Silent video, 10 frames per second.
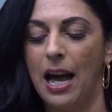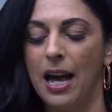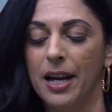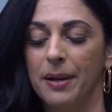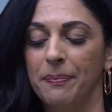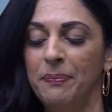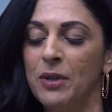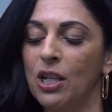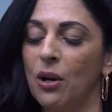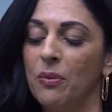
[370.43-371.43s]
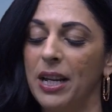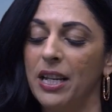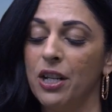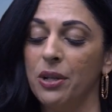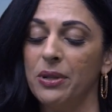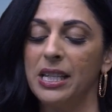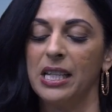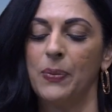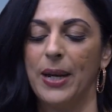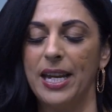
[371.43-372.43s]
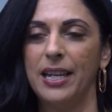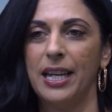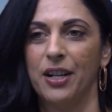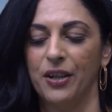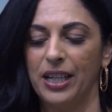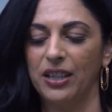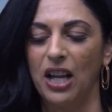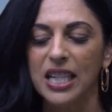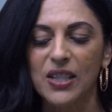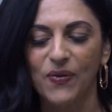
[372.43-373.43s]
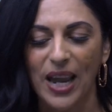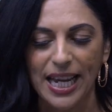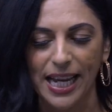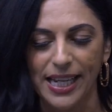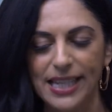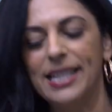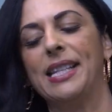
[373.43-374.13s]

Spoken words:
So in news this week here in Las Vegas,